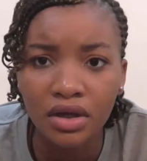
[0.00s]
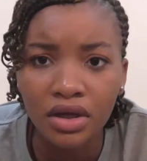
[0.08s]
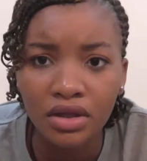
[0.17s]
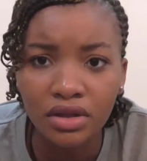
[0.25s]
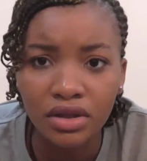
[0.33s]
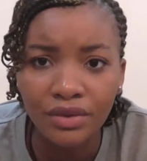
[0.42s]

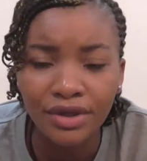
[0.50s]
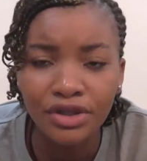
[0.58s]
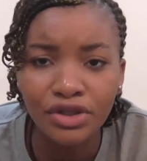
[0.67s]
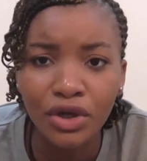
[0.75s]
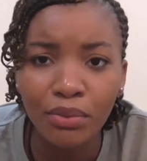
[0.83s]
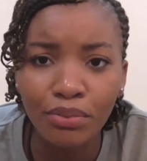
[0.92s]
And they were
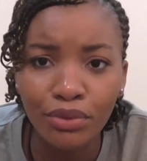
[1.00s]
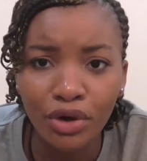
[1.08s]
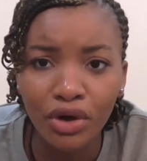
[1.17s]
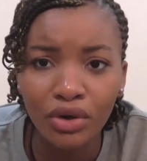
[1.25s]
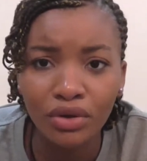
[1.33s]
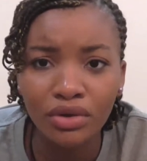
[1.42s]
so
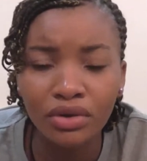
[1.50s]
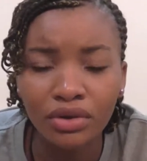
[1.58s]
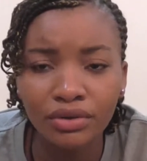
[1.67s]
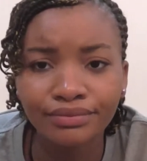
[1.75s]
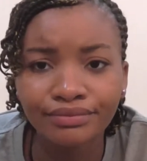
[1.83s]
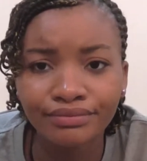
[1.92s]
broke,
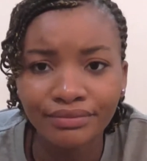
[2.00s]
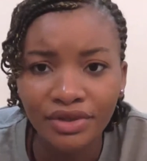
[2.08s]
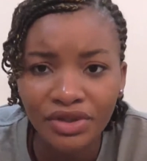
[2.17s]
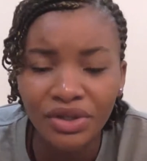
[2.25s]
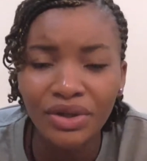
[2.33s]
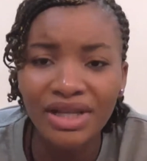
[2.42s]

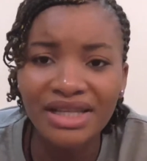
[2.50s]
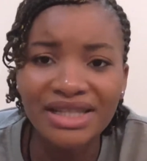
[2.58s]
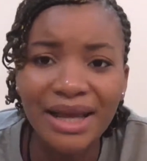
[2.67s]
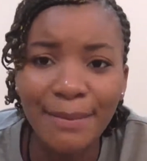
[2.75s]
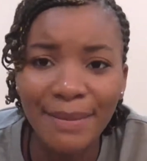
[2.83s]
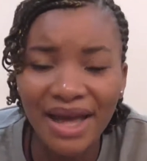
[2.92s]
so they
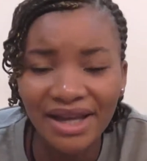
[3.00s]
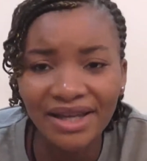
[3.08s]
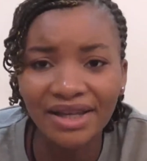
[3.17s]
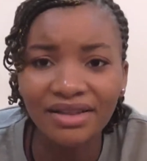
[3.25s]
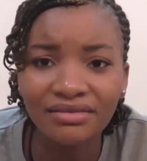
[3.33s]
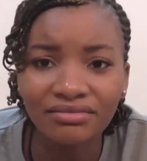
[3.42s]
stayed
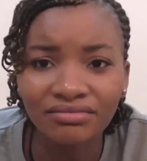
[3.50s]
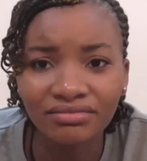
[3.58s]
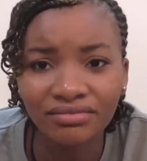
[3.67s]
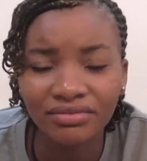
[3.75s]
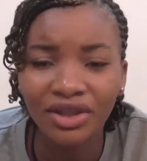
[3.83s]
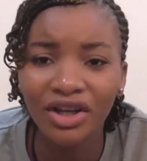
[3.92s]
begging
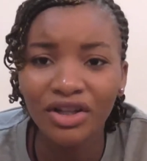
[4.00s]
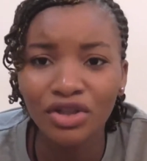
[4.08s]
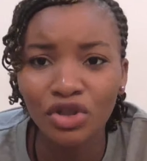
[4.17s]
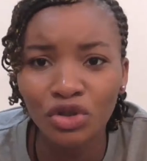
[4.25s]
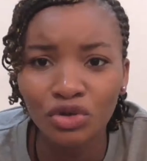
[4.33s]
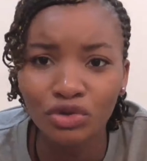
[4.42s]
on
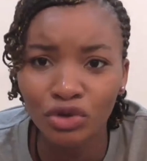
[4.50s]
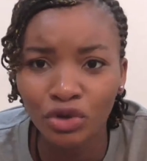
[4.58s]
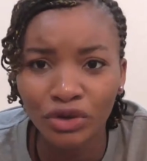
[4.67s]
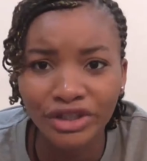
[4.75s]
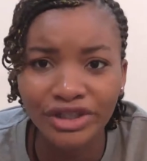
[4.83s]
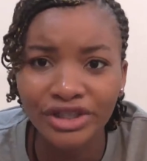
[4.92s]
the
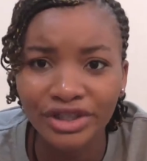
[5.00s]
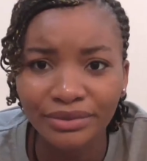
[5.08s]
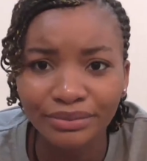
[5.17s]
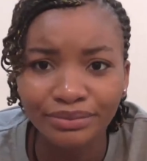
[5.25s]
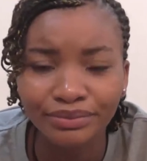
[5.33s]
streets.